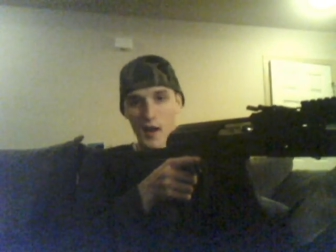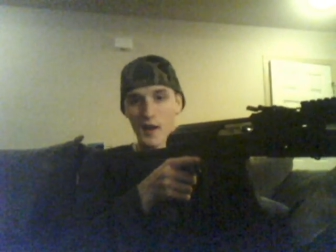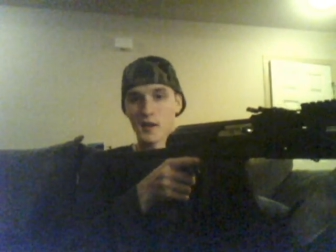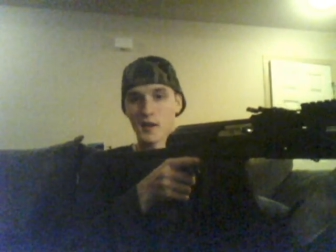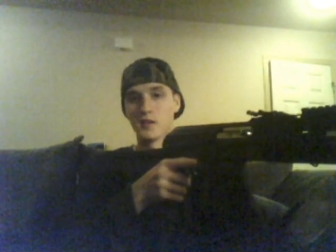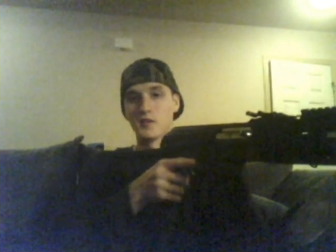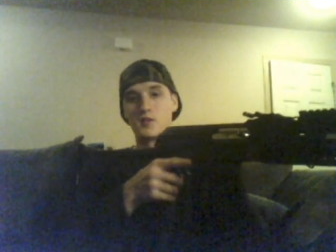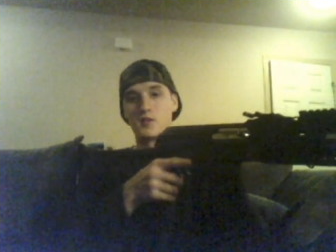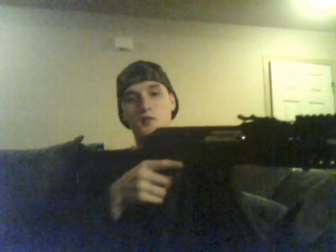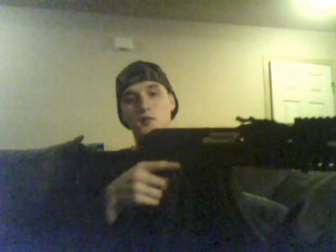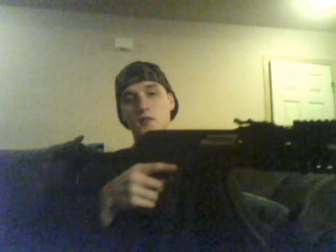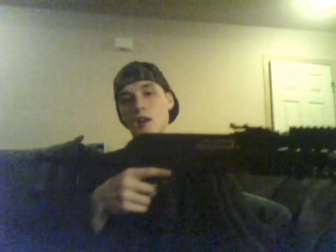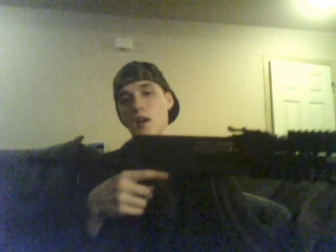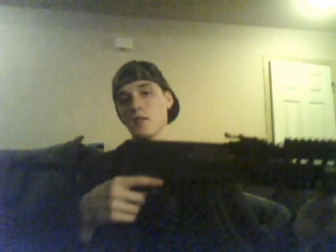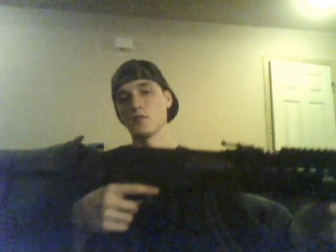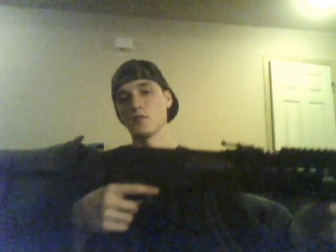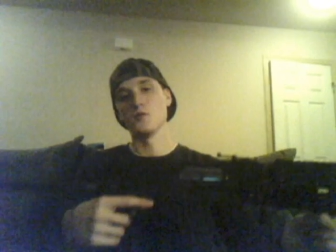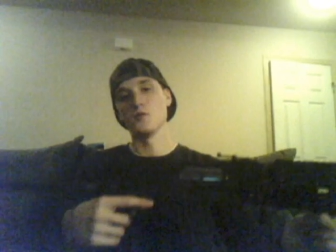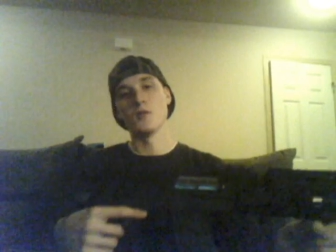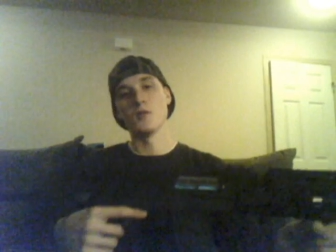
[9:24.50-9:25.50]
I can shoot
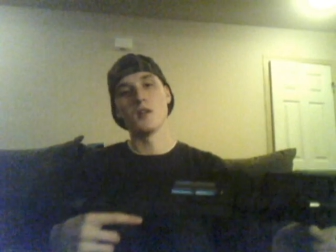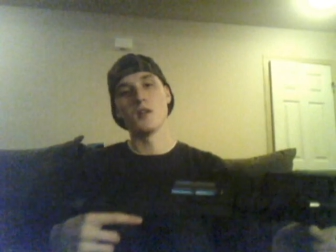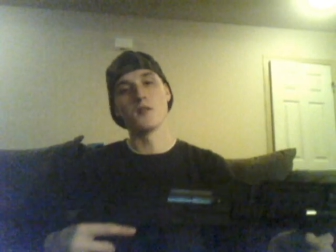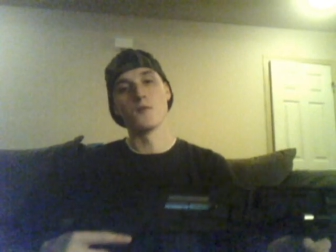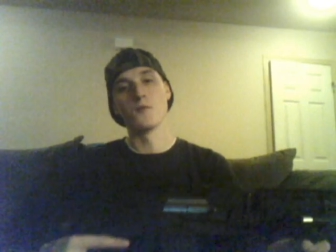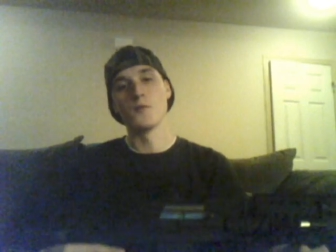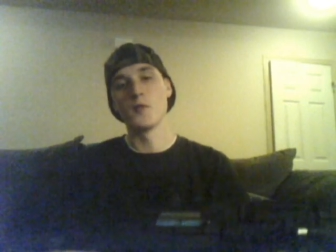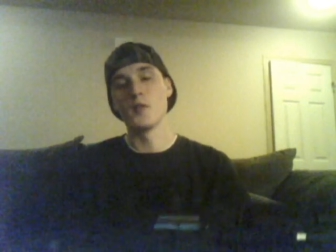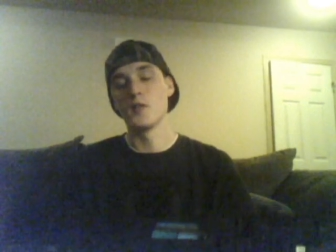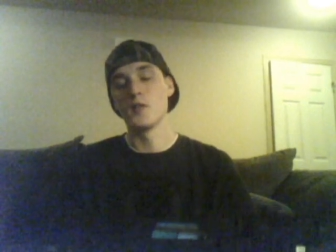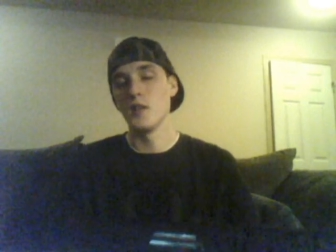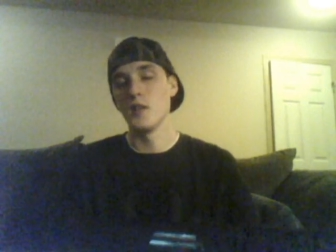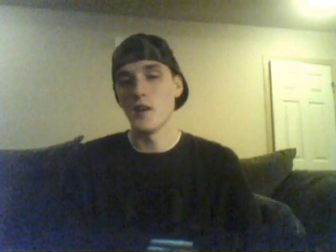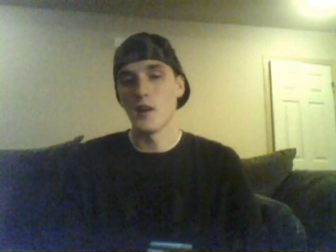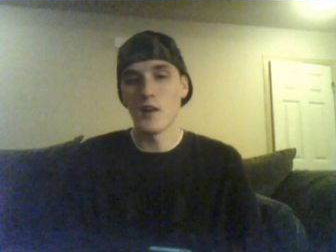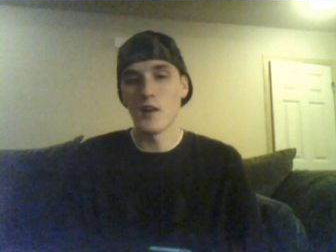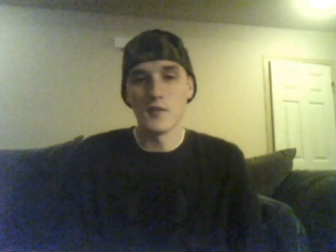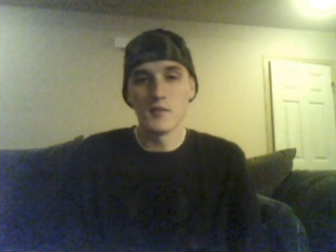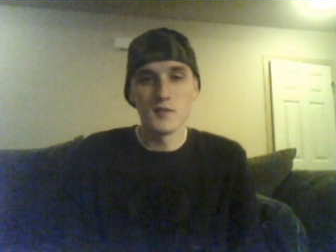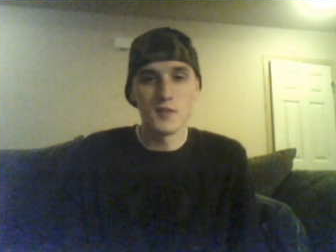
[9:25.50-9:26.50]
out to 150
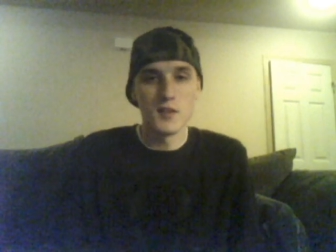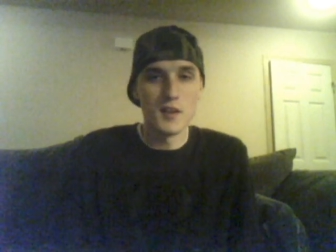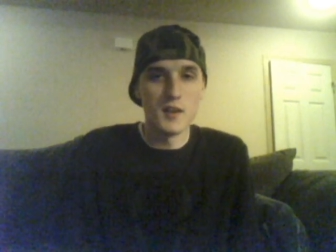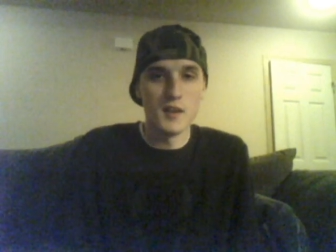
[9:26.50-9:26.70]
yards,